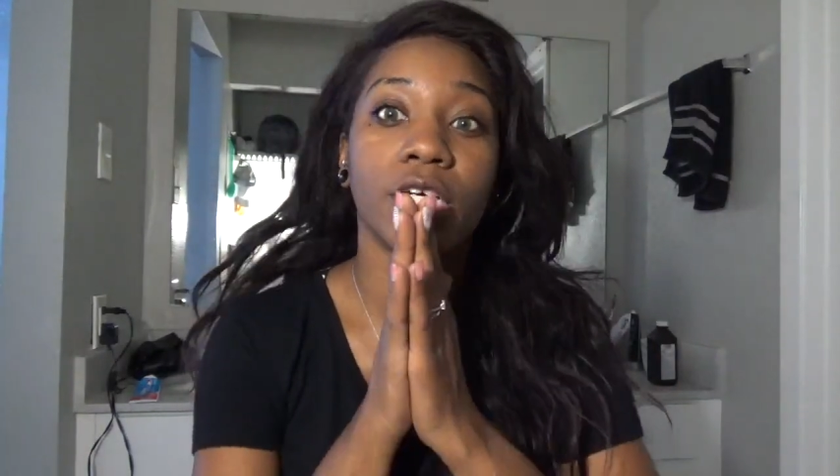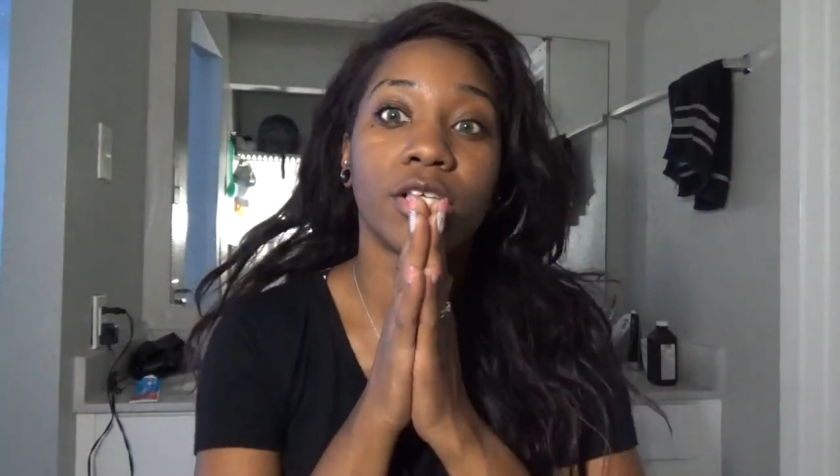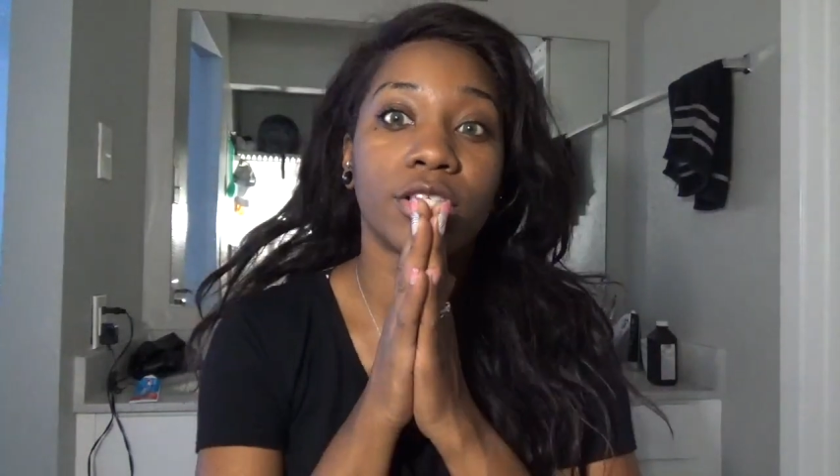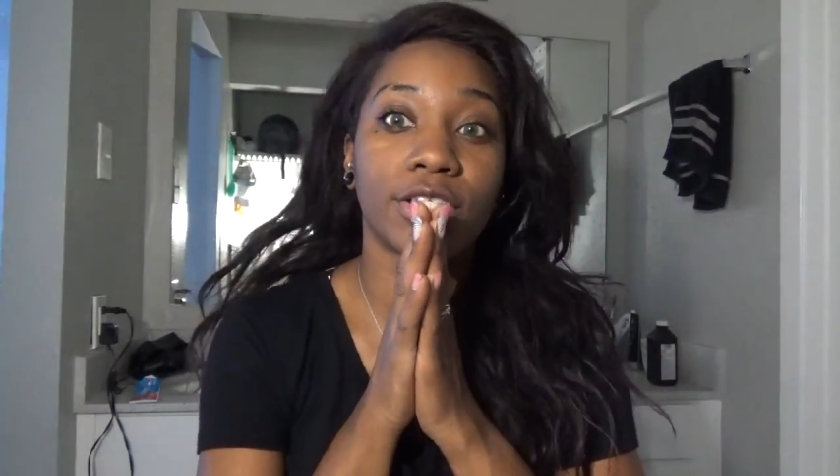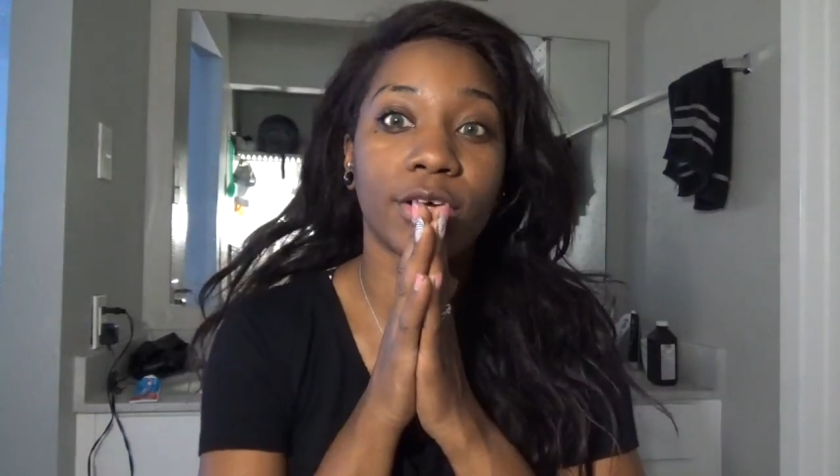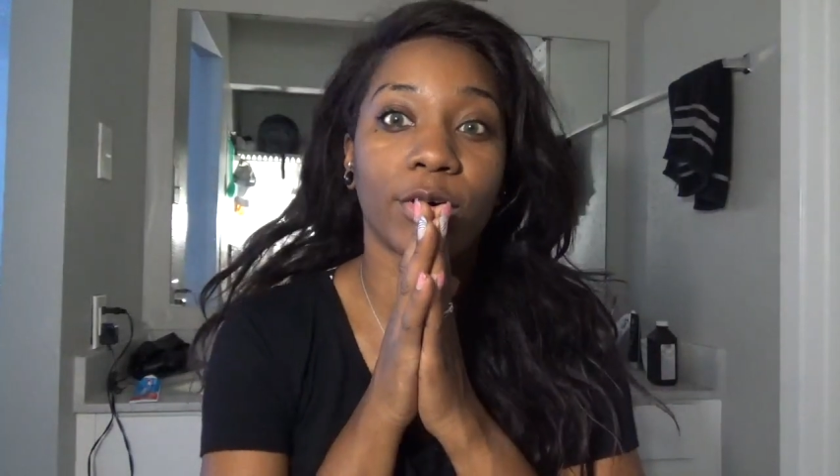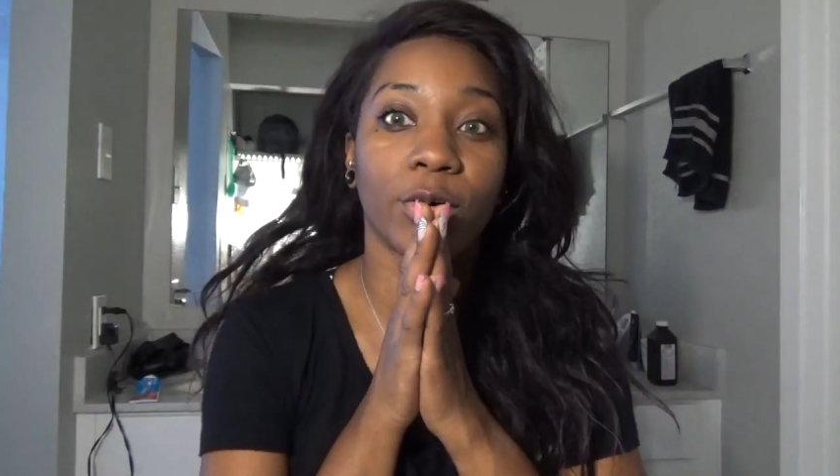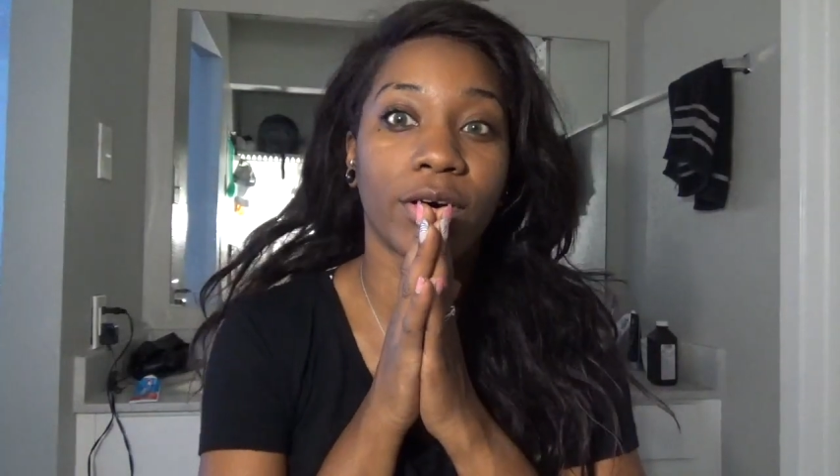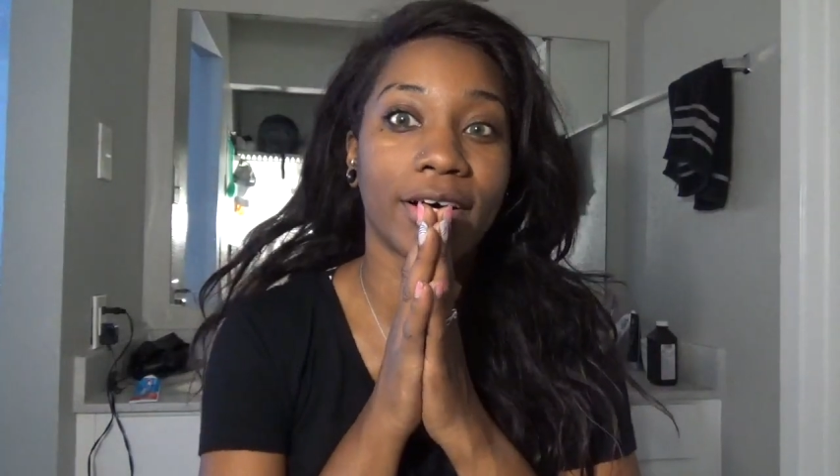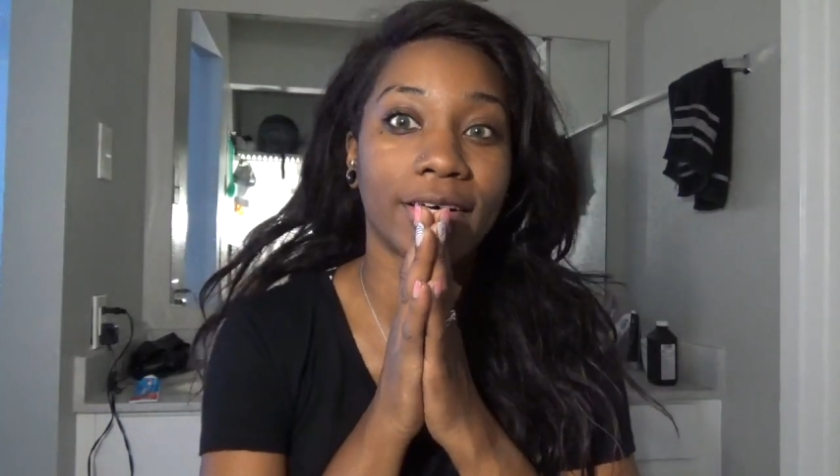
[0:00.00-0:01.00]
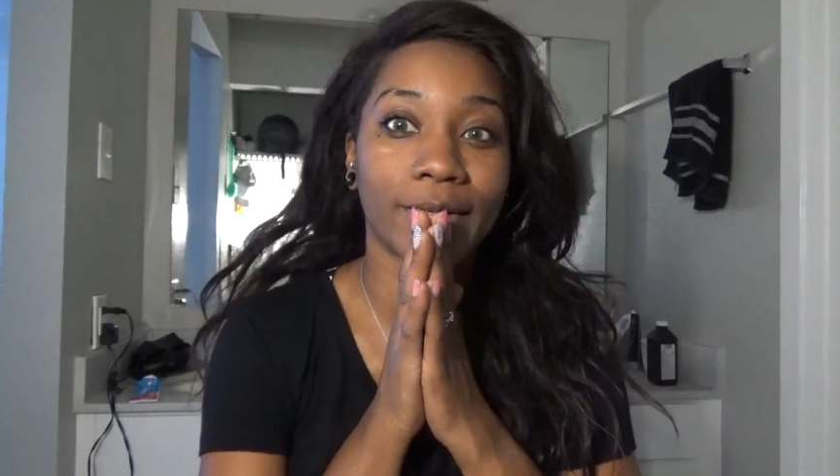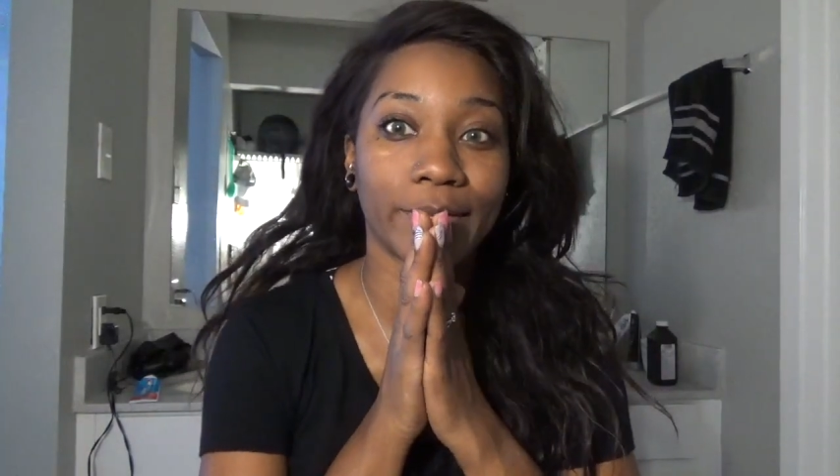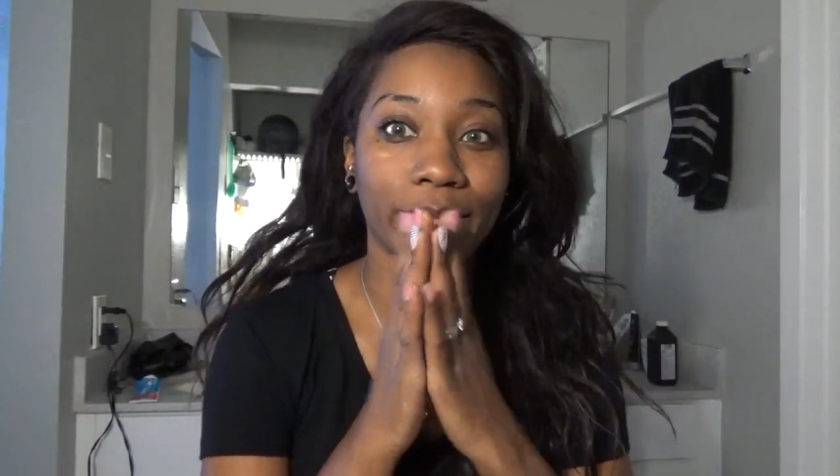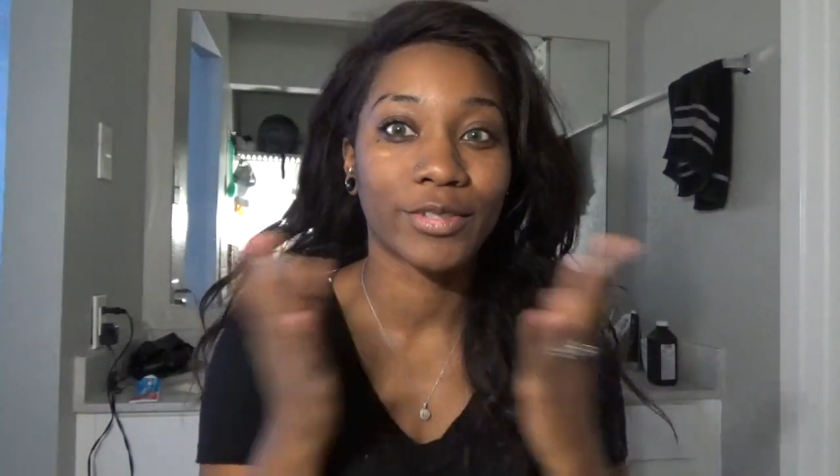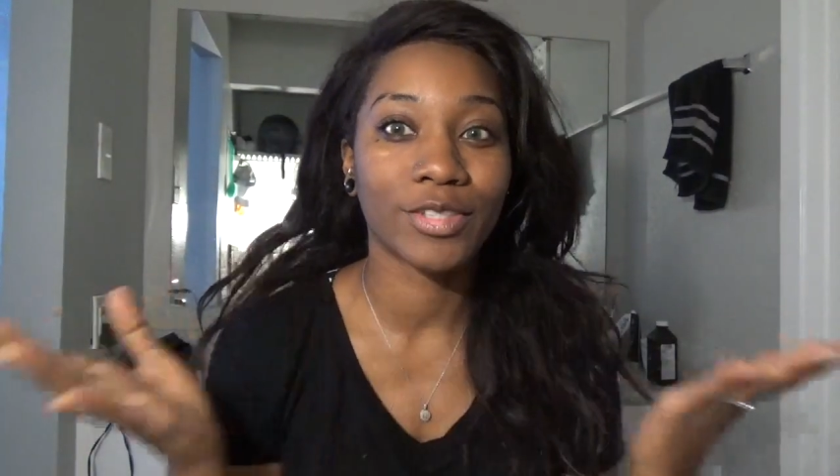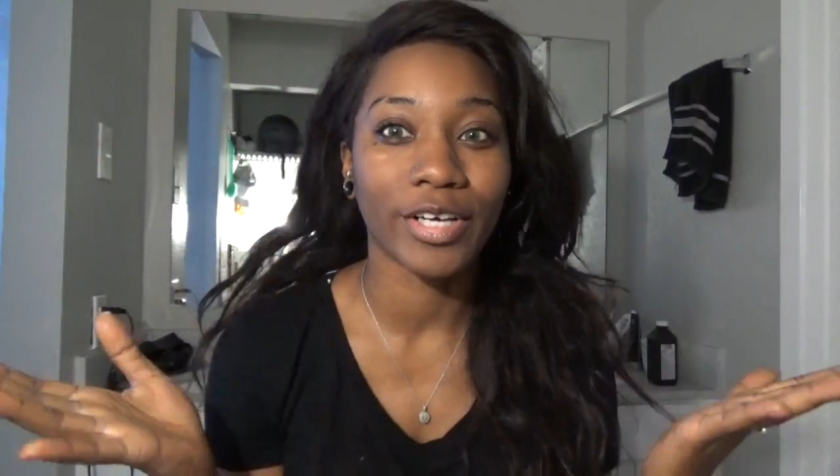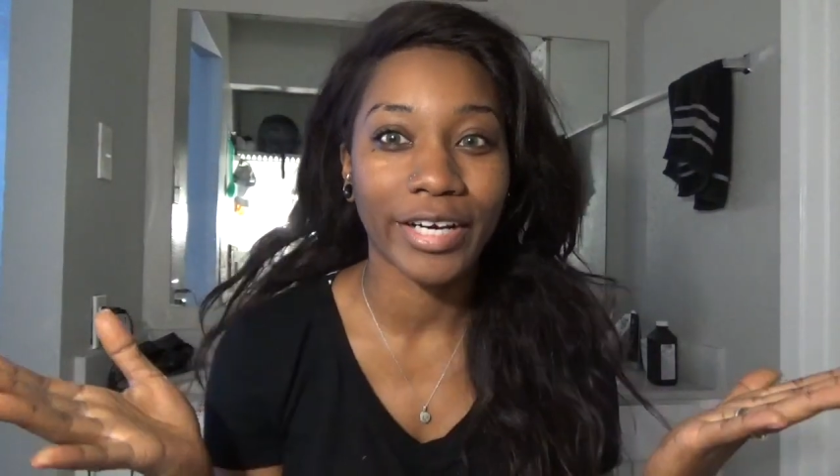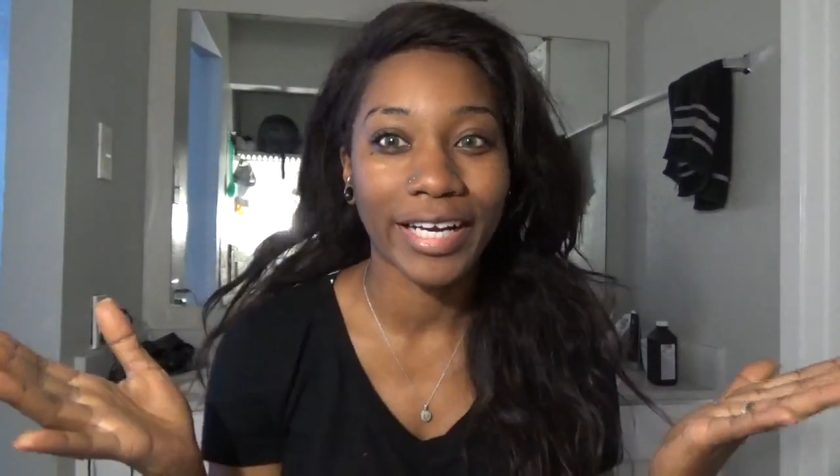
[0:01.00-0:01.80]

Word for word: So um, sorry